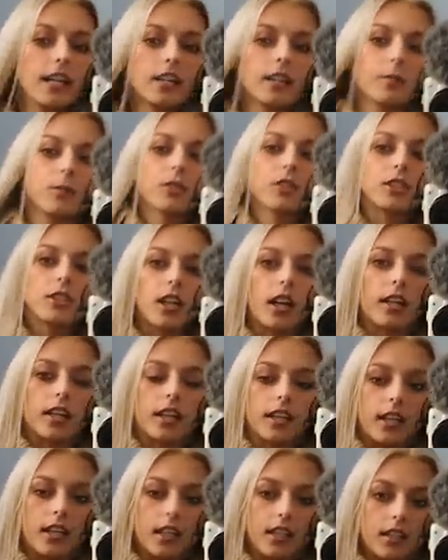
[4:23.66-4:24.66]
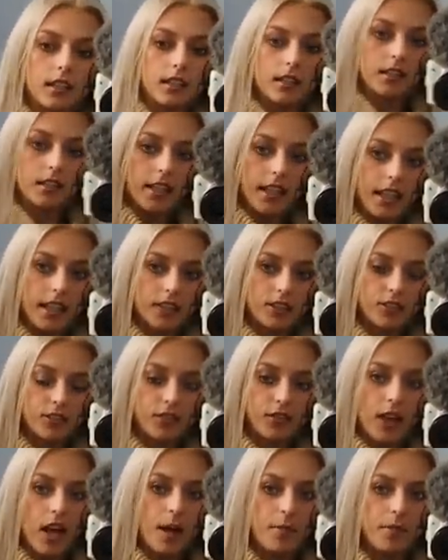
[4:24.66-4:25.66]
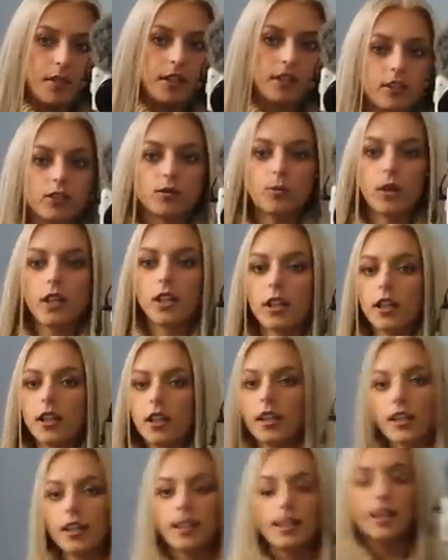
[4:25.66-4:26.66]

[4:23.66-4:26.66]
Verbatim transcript: ended up just tucking in the extra flap of the sweater,